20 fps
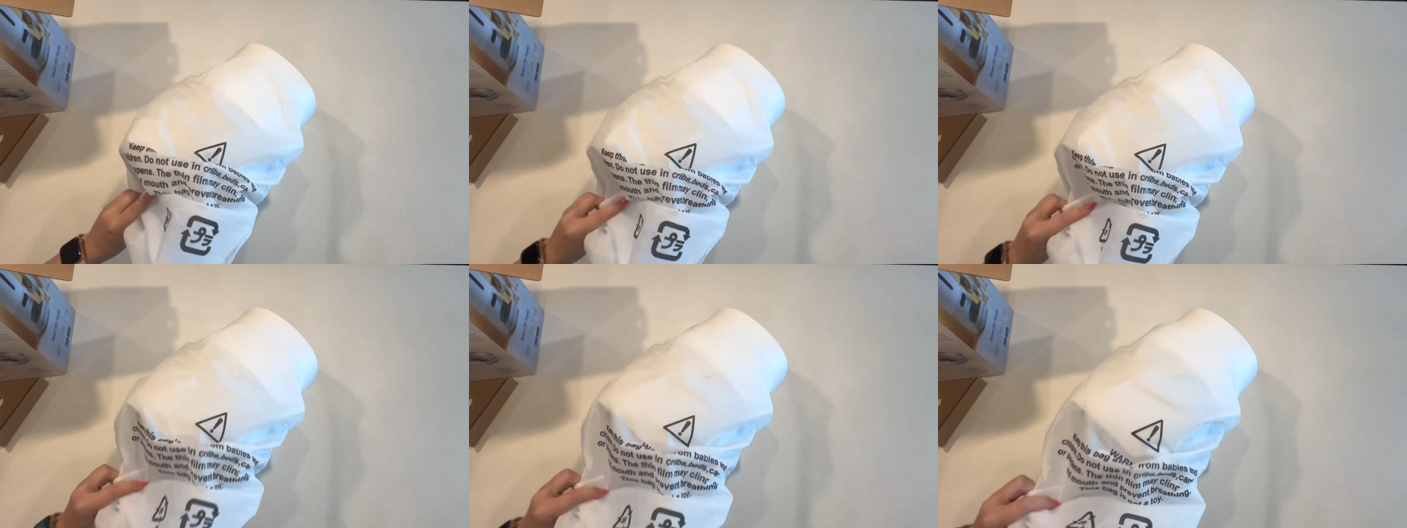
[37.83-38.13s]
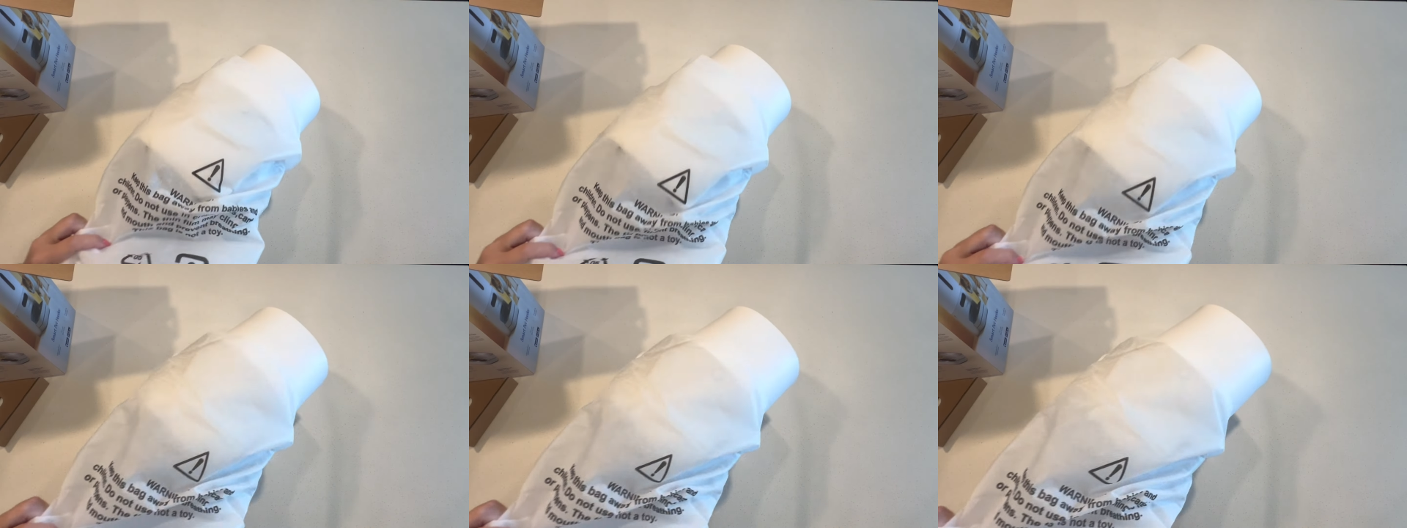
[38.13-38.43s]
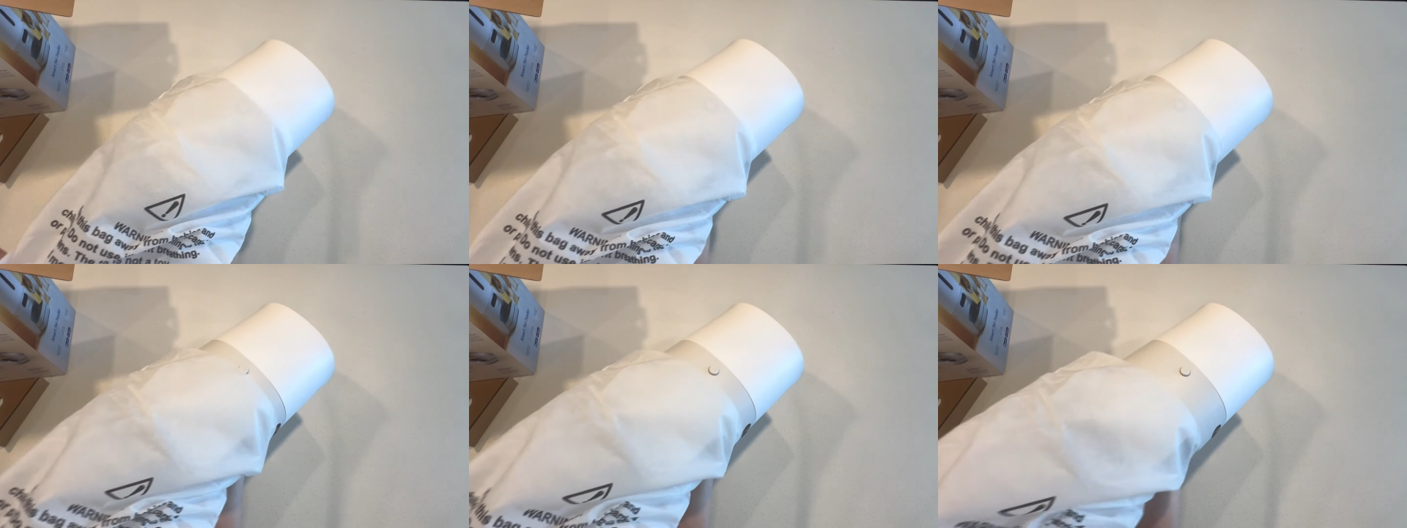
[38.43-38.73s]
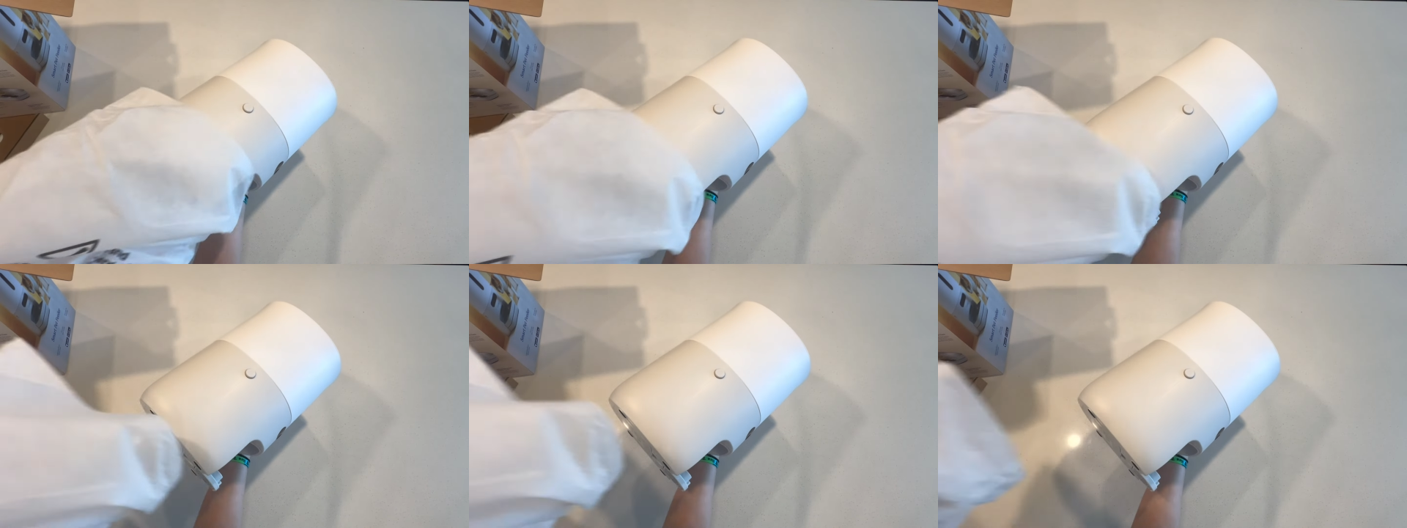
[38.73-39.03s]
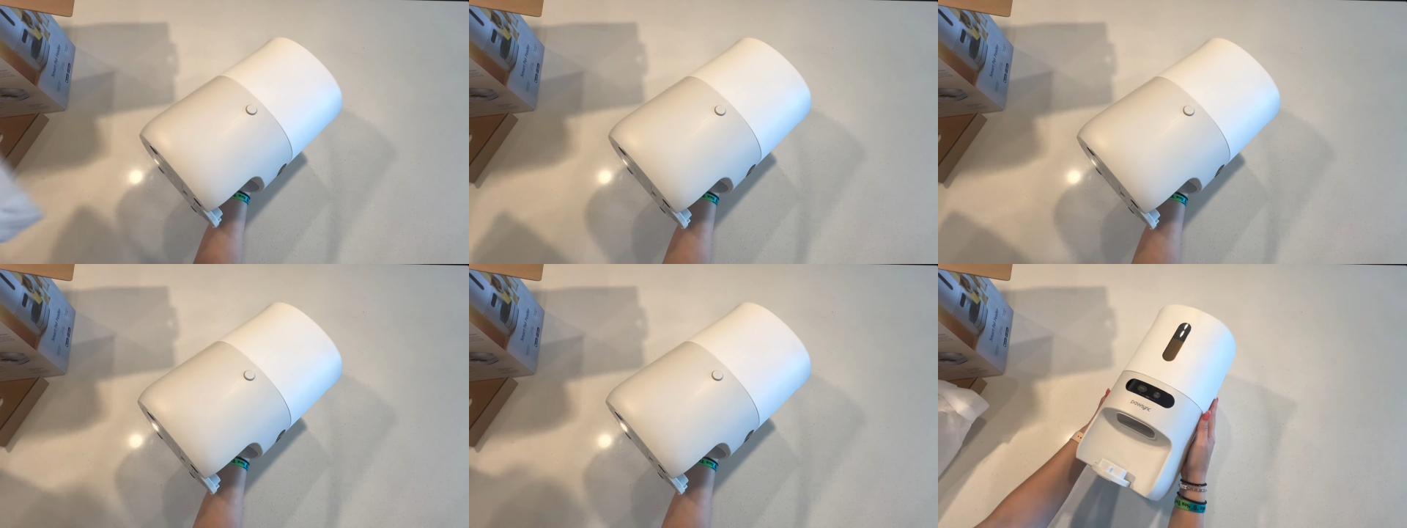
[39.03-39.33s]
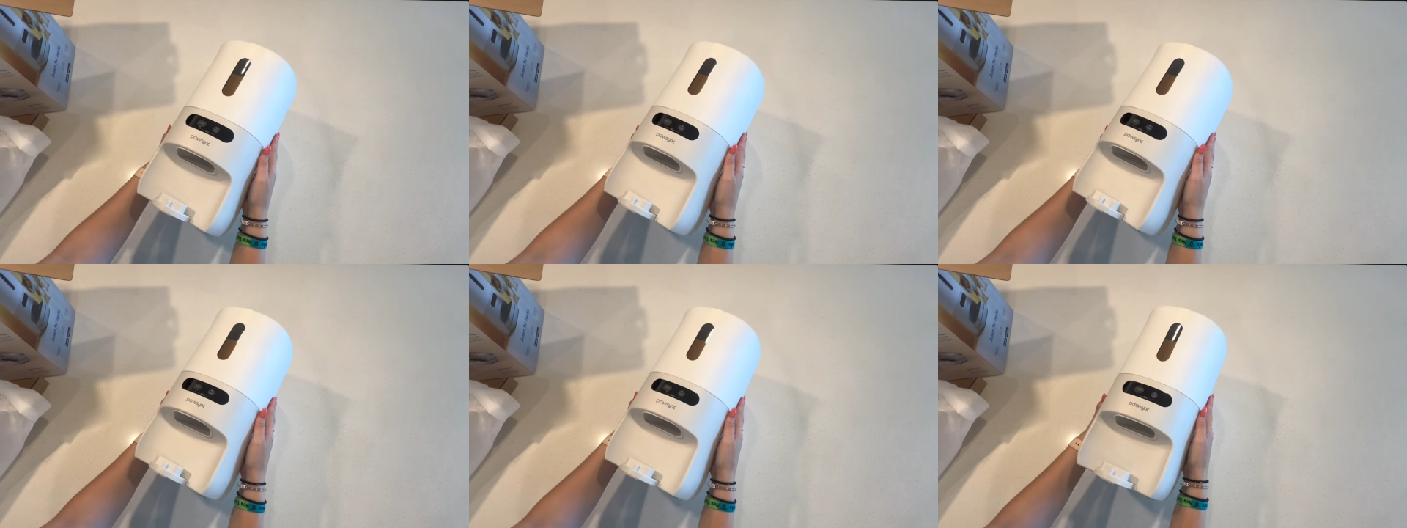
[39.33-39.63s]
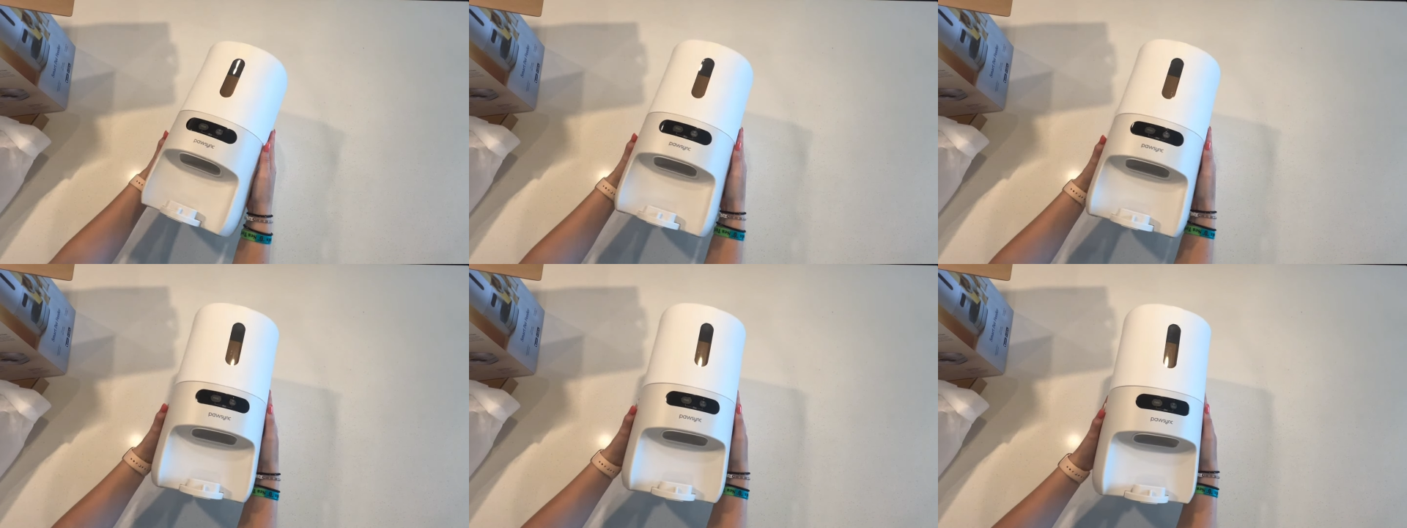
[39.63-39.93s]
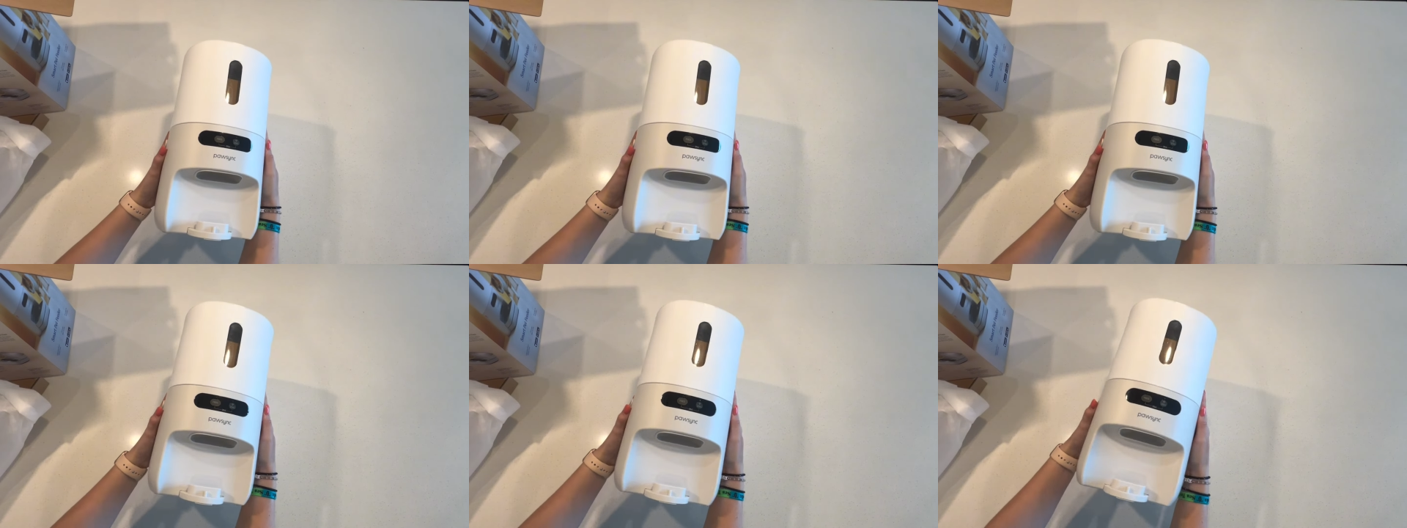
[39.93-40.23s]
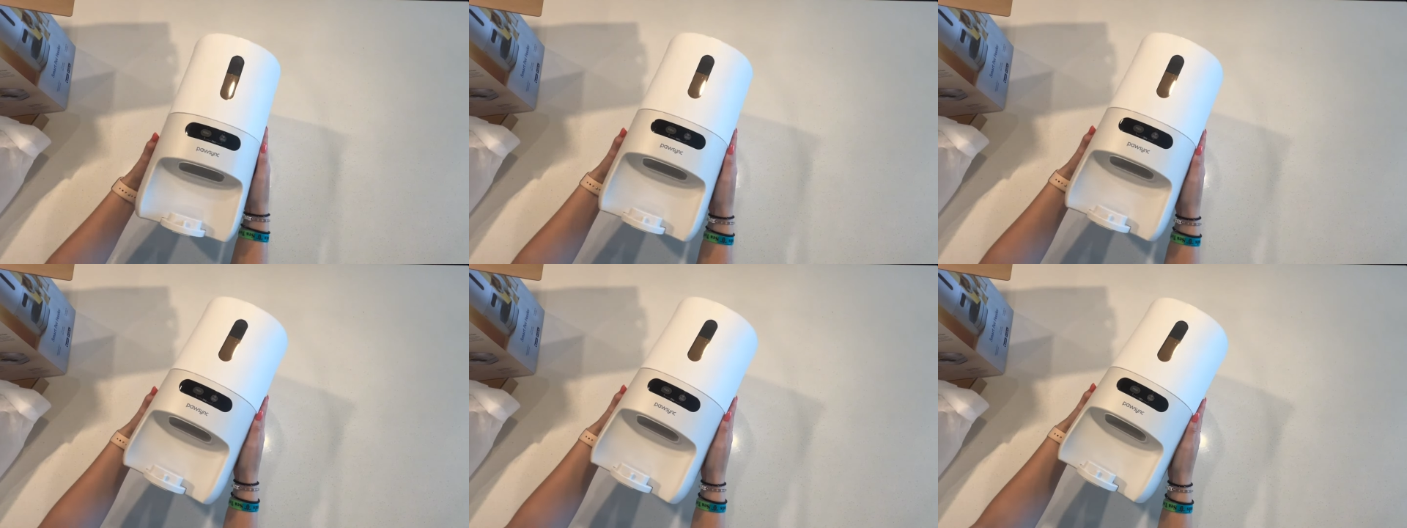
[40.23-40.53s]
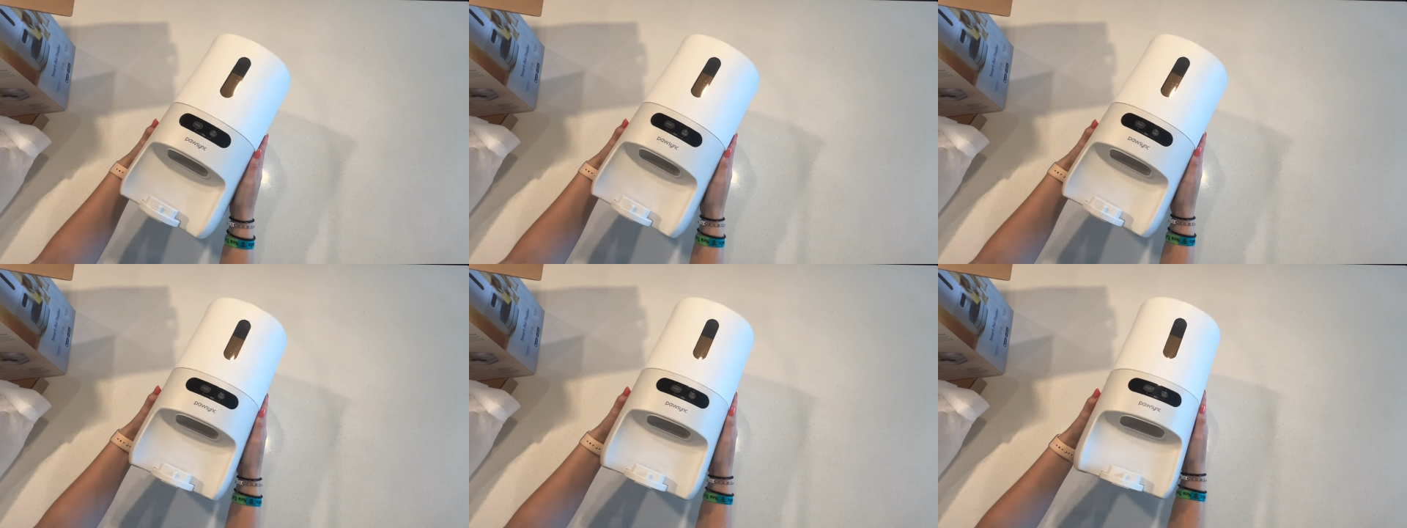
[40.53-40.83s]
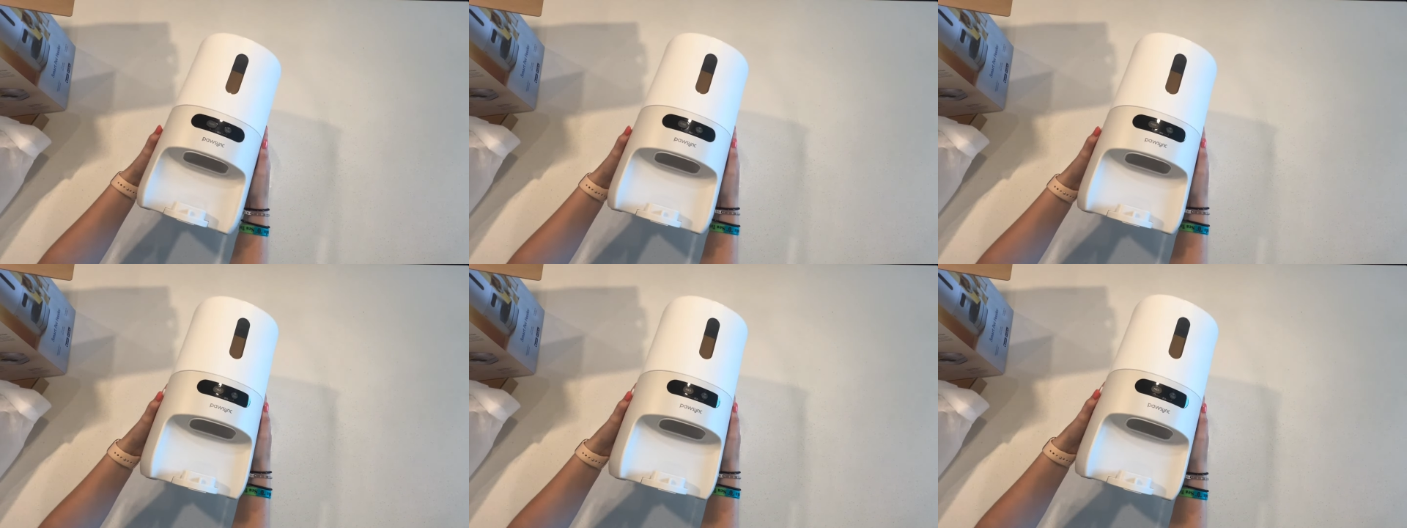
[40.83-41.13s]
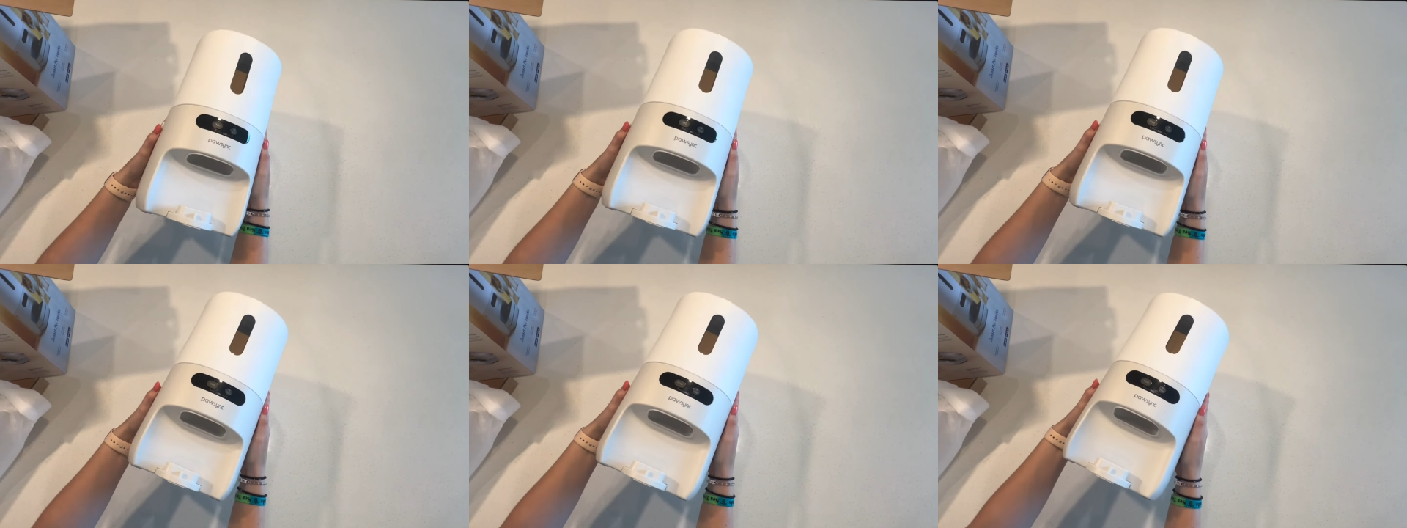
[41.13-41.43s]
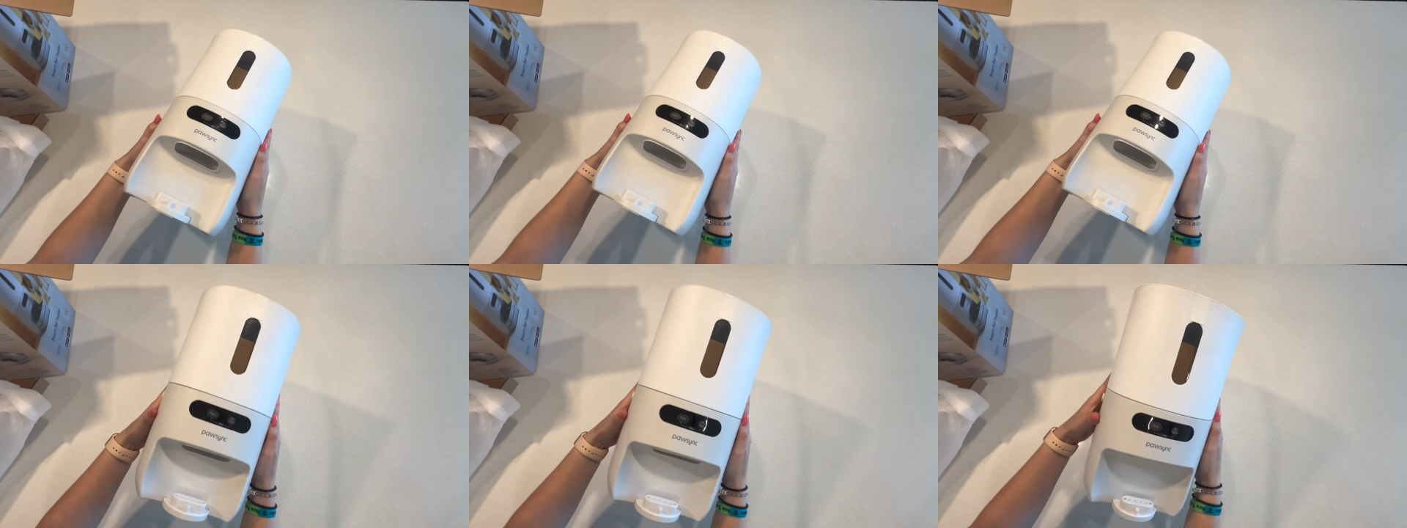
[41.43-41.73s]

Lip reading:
(no speaker visible)